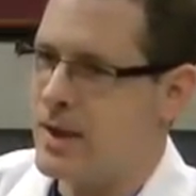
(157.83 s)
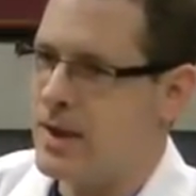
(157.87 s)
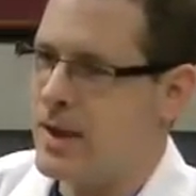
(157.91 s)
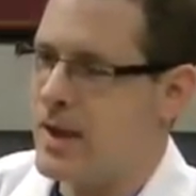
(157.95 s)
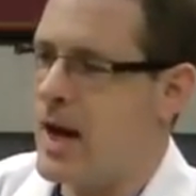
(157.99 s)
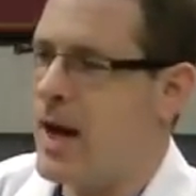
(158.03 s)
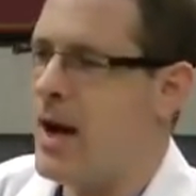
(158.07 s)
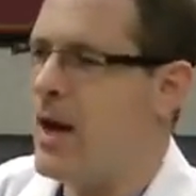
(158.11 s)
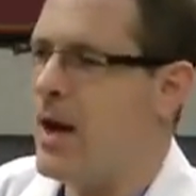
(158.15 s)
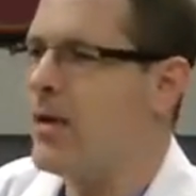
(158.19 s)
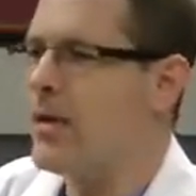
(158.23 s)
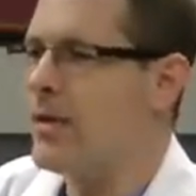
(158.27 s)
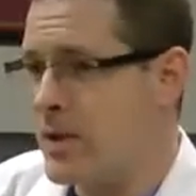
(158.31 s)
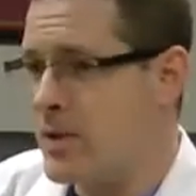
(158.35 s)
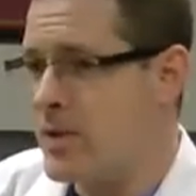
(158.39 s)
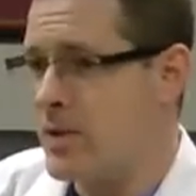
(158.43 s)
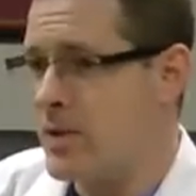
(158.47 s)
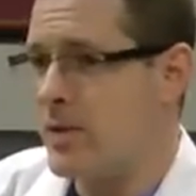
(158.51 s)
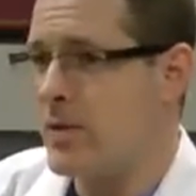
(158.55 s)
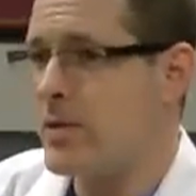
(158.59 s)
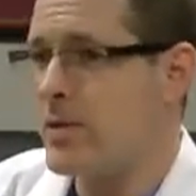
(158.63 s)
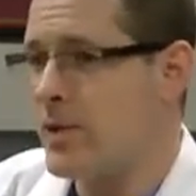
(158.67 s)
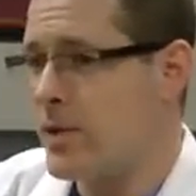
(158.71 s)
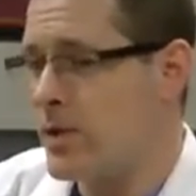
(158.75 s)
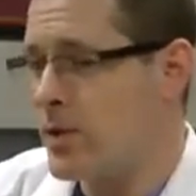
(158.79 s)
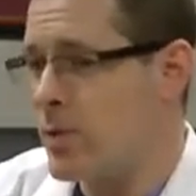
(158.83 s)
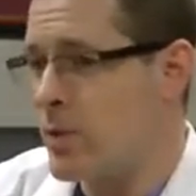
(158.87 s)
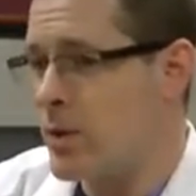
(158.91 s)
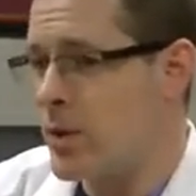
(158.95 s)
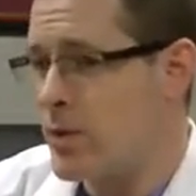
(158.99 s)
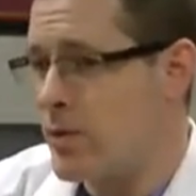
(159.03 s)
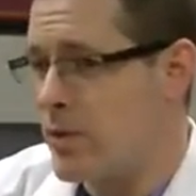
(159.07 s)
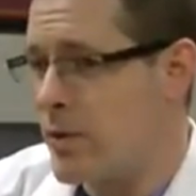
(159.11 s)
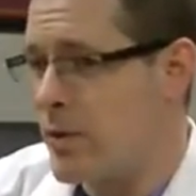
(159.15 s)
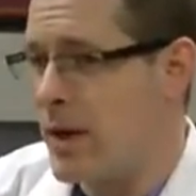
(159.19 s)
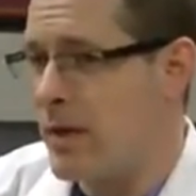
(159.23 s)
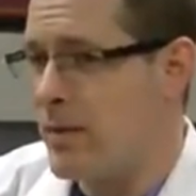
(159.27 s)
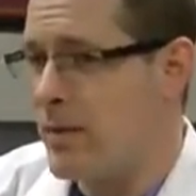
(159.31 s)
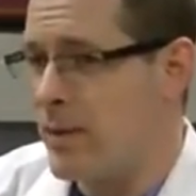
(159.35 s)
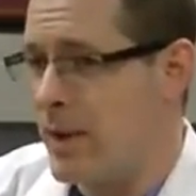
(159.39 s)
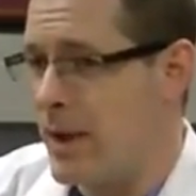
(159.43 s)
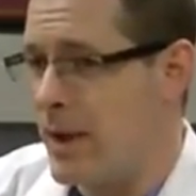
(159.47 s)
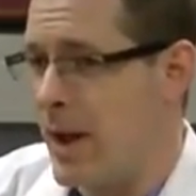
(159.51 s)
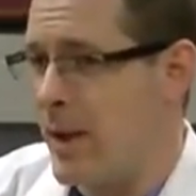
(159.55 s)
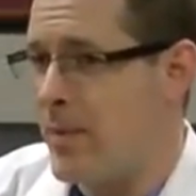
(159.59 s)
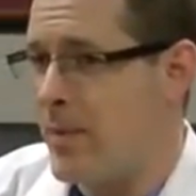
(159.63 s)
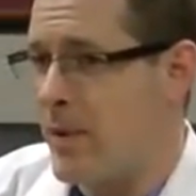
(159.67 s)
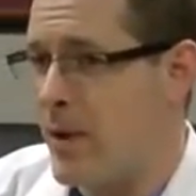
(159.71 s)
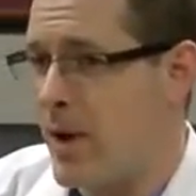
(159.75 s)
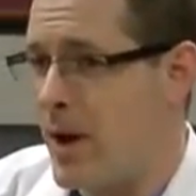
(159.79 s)
And now surgeons were trained with
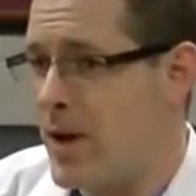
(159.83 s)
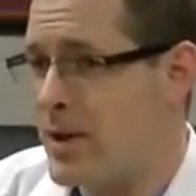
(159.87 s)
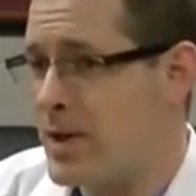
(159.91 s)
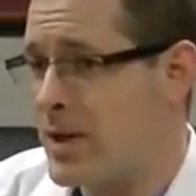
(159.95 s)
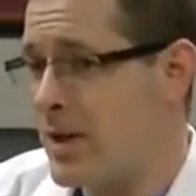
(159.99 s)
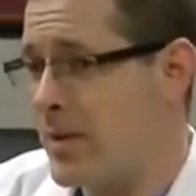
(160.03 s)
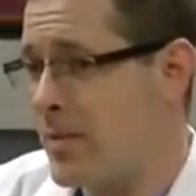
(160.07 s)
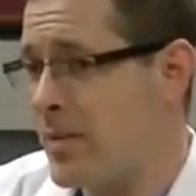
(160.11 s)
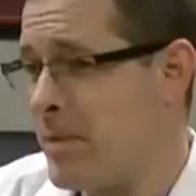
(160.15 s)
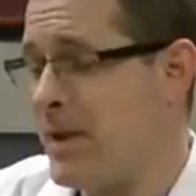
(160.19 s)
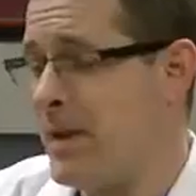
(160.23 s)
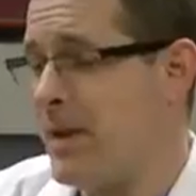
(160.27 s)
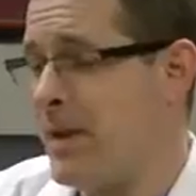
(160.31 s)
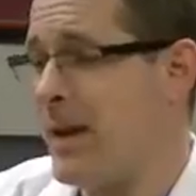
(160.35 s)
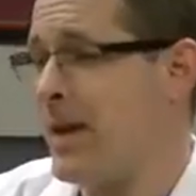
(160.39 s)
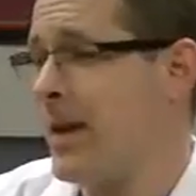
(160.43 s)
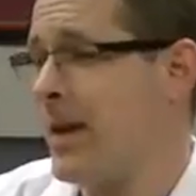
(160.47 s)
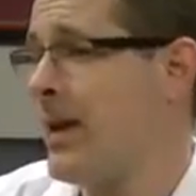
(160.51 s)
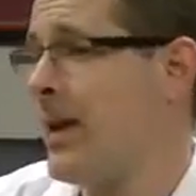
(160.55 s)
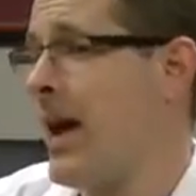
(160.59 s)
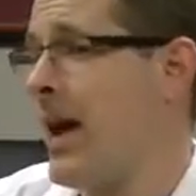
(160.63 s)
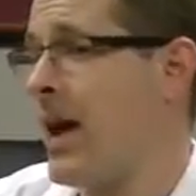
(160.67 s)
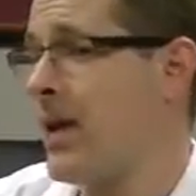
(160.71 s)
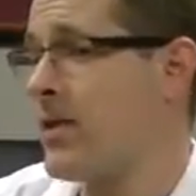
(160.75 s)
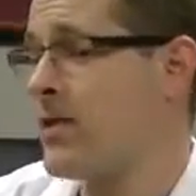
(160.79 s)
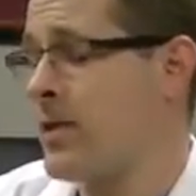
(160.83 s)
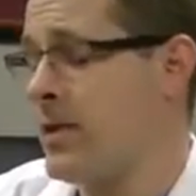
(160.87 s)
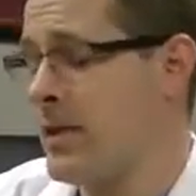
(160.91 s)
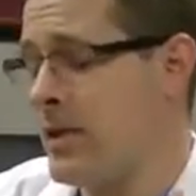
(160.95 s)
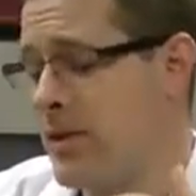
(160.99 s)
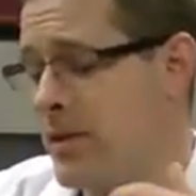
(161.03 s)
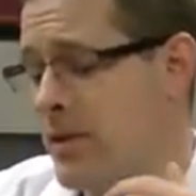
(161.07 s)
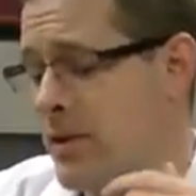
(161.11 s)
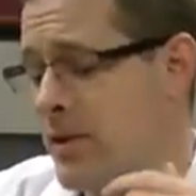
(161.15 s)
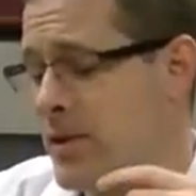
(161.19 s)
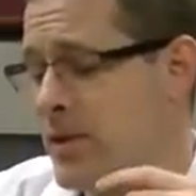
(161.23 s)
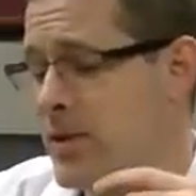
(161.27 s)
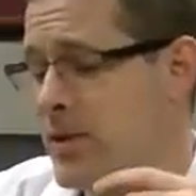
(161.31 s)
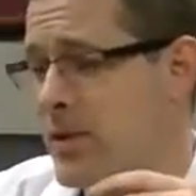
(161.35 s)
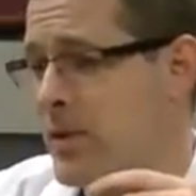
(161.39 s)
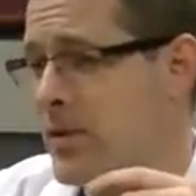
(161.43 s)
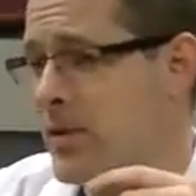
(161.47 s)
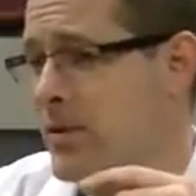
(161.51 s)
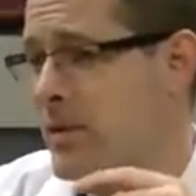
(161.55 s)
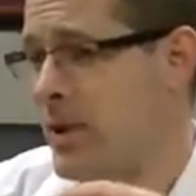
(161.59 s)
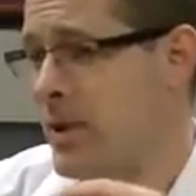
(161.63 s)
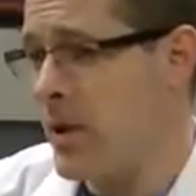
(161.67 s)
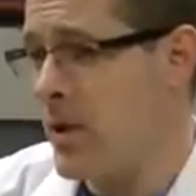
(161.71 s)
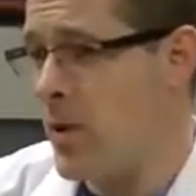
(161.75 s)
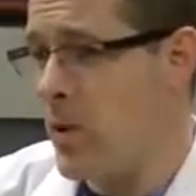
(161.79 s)
laparoscopy. They could actually do the
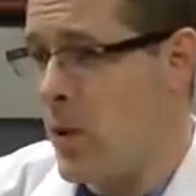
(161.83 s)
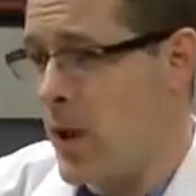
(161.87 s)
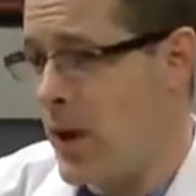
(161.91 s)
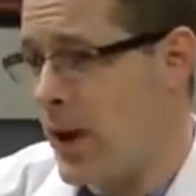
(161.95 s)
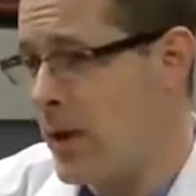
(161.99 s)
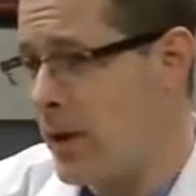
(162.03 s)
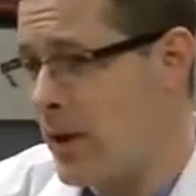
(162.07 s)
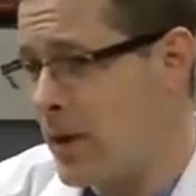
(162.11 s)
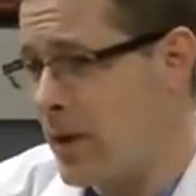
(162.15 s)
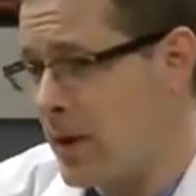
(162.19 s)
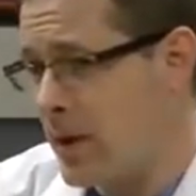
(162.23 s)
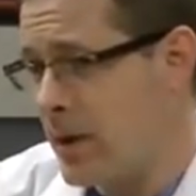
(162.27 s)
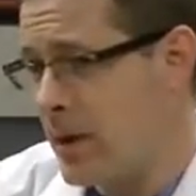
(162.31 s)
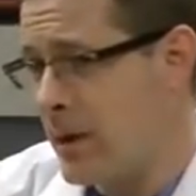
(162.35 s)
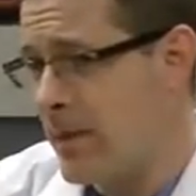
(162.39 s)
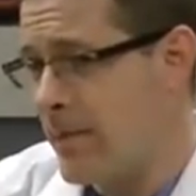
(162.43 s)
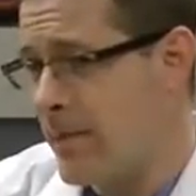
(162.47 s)
surgery quicker,